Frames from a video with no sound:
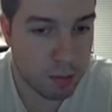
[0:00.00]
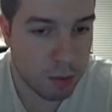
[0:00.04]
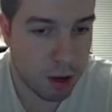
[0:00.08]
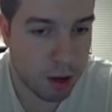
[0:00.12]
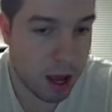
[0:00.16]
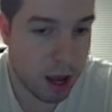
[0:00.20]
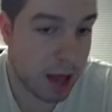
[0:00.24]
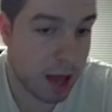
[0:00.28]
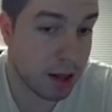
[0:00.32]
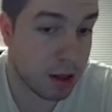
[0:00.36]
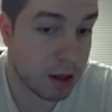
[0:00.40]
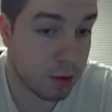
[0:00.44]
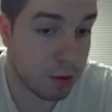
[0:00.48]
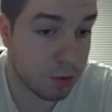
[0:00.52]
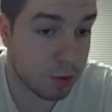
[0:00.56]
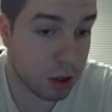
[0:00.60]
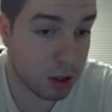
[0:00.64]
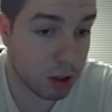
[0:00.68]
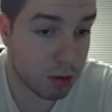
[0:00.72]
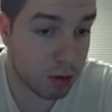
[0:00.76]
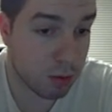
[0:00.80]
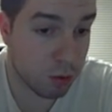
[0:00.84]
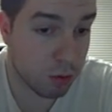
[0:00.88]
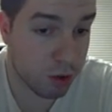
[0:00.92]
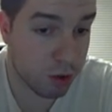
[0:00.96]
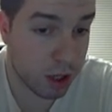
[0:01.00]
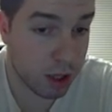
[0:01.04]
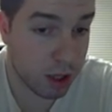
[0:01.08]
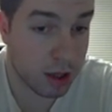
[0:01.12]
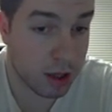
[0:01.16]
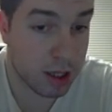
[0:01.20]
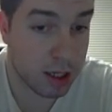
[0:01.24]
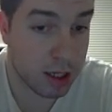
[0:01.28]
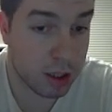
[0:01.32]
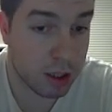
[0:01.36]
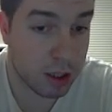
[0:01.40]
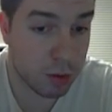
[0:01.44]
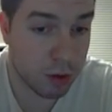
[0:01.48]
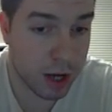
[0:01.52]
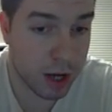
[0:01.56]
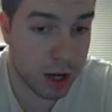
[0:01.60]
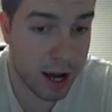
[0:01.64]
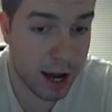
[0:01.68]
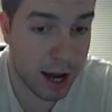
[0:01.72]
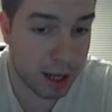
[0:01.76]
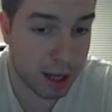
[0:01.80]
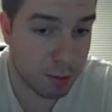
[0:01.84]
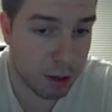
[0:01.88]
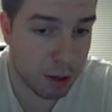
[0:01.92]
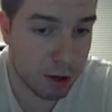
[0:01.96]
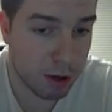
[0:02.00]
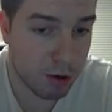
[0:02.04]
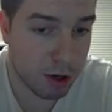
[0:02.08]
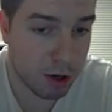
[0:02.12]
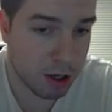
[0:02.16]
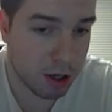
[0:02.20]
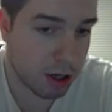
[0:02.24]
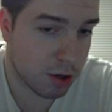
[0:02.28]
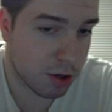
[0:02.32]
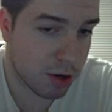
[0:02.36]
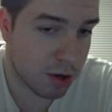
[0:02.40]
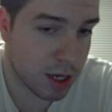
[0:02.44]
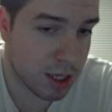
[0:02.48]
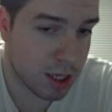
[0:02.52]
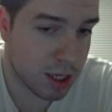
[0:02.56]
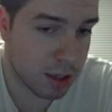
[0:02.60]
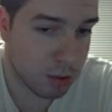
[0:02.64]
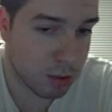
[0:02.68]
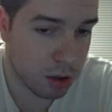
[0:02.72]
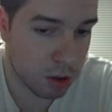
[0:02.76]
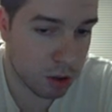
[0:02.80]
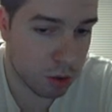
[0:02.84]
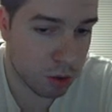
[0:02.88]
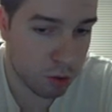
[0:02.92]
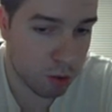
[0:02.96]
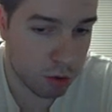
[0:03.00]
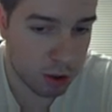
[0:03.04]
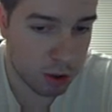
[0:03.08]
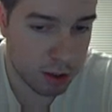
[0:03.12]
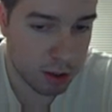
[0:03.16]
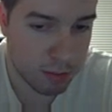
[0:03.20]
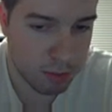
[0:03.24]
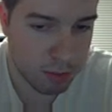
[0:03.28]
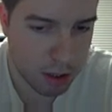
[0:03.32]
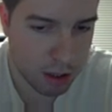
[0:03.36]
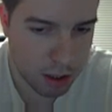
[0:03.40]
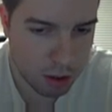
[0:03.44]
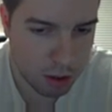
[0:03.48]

And if they indeed react by going aggressively towards mid